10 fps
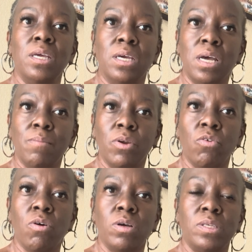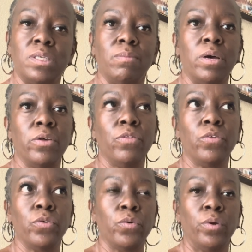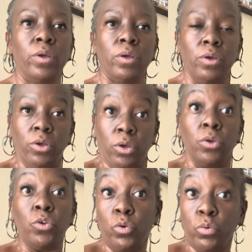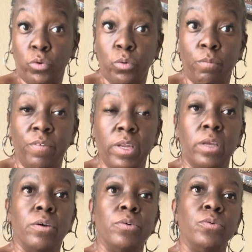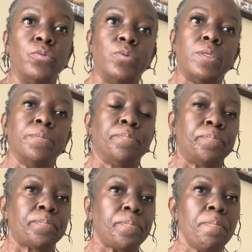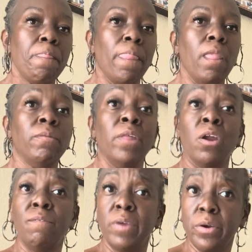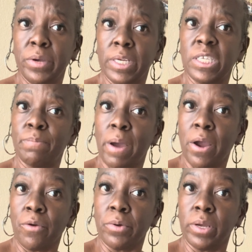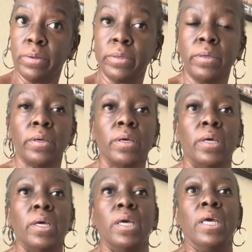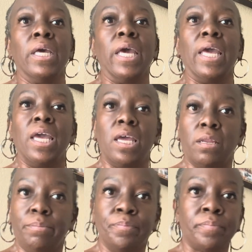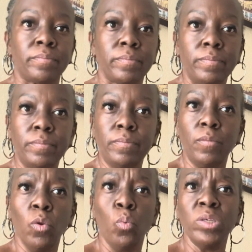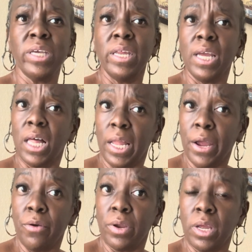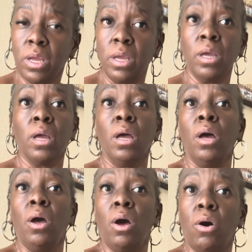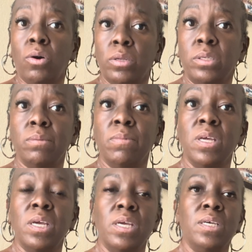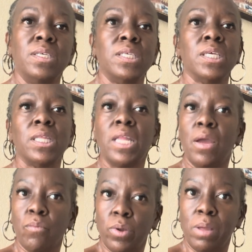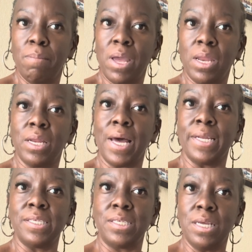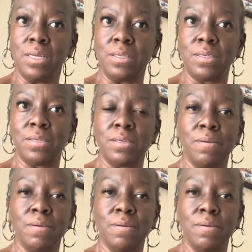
and coming across some other YouTube videos that are very inspiring and was getting clarity on some things that really made a lot of sense.